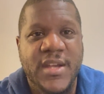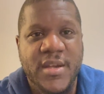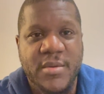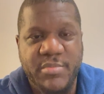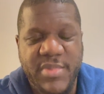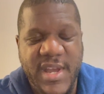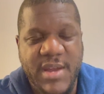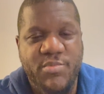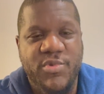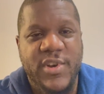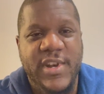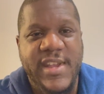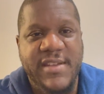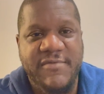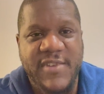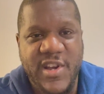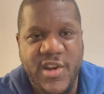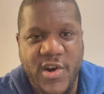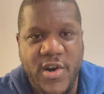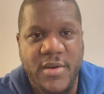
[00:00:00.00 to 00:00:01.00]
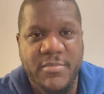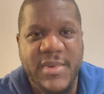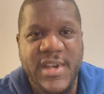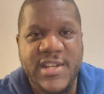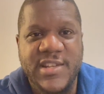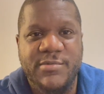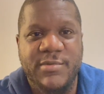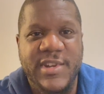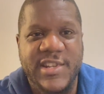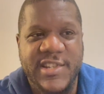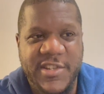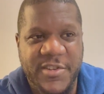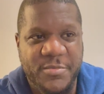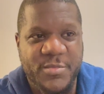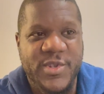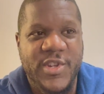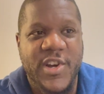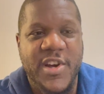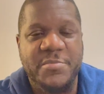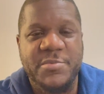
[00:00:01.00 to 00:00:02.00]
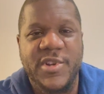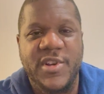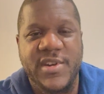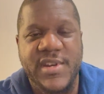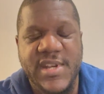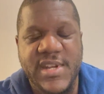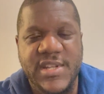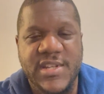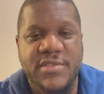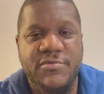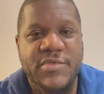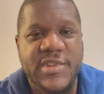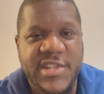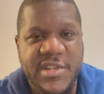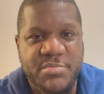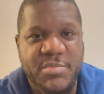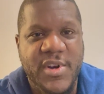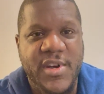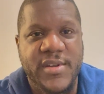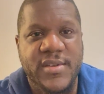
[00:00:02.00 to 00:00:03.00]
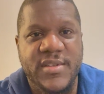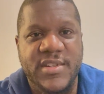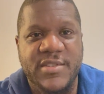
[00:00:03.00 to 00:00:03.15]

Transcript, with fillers: people leaving comments where sometimes I need to respond.